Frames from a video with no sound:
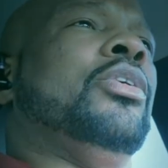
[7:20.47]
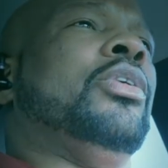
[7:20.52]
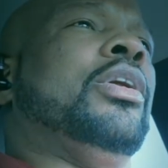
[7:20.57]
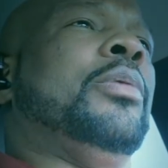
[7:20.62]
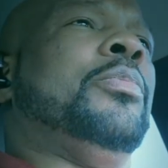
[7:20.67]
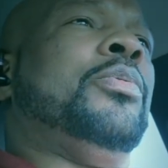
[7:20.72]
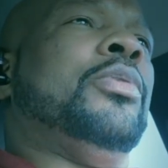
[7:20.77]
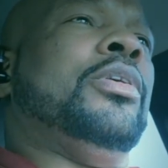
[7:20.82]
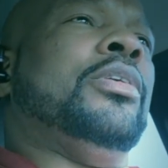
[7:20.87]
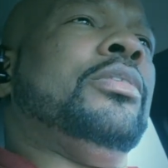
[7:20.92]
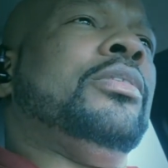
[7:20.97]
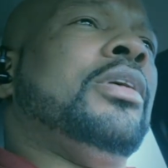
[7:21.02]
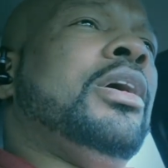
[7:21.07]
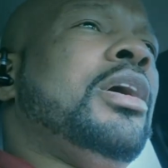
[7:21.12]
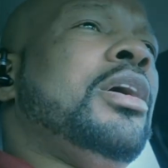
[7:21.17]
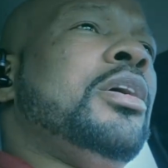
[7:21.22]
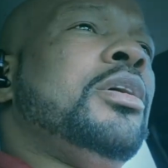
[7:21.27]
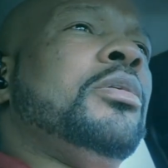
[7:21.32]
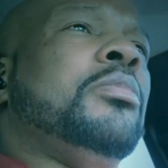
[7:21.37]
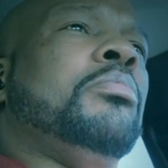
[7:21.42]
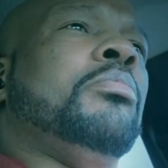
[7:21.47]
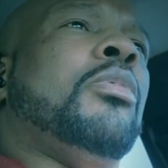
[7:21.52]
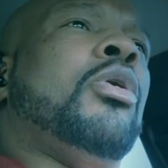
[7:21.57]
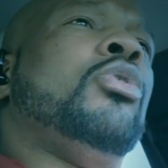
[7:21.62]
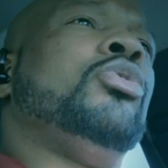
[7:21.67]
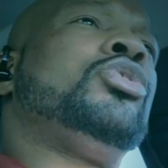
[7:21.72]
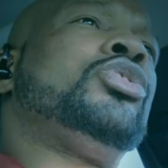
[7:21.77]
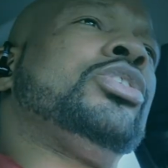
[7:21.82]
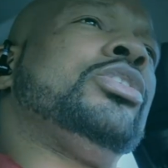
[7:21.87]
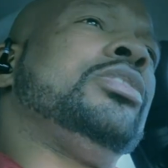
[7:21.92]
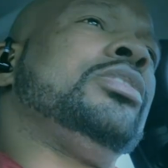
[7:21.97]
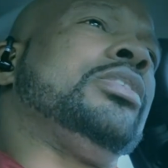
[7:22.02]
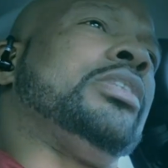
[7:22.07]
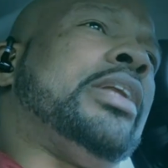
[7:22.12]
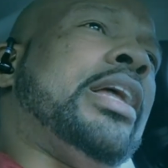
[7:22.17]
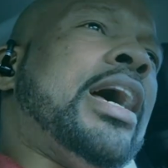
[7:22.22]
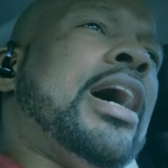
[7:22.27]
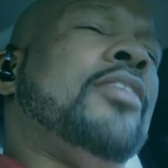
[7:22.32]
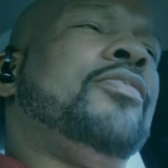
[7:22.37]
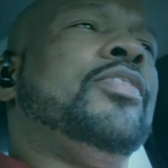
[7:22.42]
they put motions
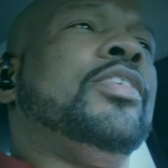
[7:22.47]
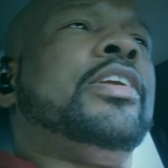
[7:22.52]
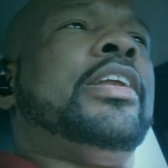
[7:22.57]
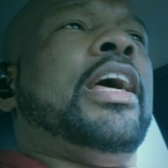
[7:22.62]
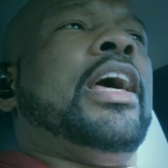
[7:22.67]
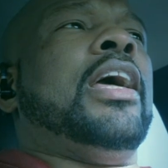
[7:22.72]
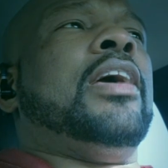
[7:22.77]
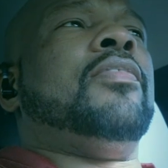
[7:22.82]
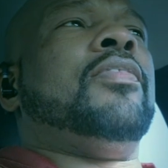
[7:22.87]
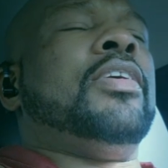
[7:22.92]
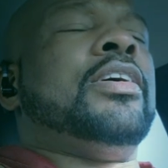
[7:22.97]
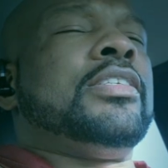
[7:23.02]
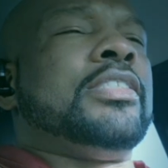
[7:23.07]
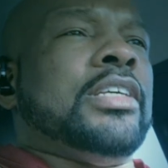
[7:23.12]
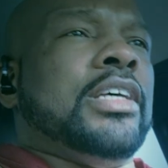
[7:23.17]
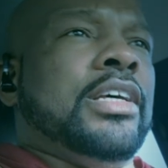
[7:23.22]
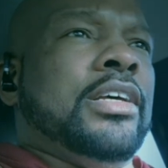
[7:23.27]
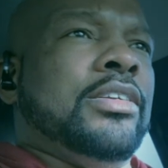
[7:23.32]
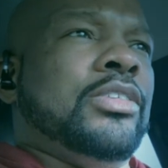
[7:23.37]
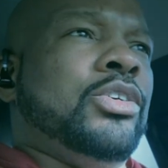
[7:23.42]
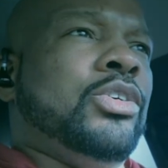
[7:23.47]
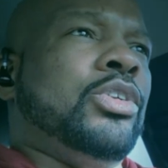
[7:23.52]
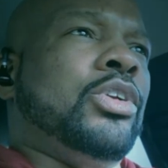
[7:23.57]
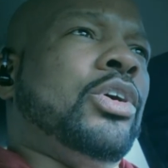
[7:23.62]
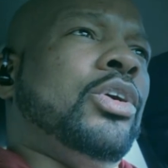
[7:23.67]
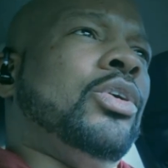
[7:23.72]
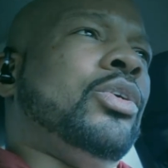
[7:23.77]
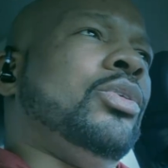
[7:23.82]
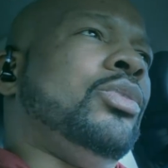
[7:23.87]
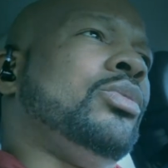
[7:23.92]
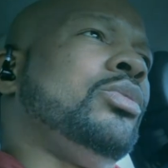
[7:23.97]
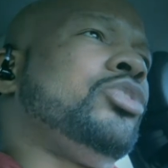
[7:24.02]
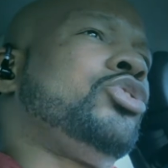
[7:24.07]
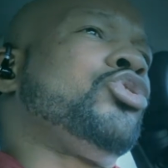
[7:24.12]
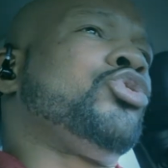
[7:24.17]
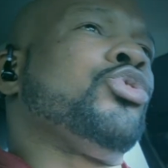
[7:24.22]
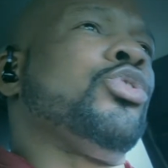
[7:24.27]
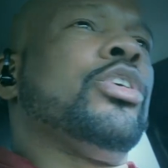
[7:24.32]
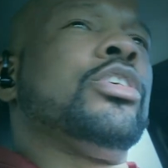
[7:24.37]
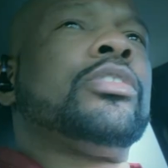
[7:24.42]
and affidavits and,
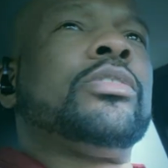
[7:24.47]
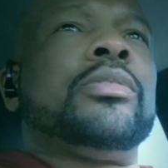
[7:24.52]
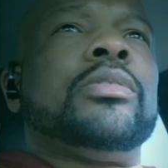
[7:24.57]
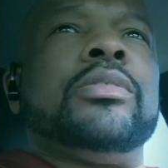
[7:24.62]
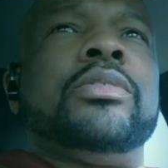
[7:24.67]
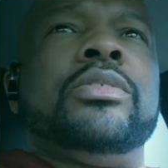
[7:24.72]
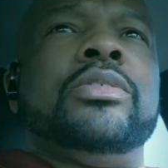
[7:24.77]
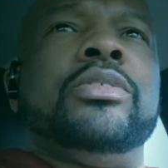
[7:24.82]
trust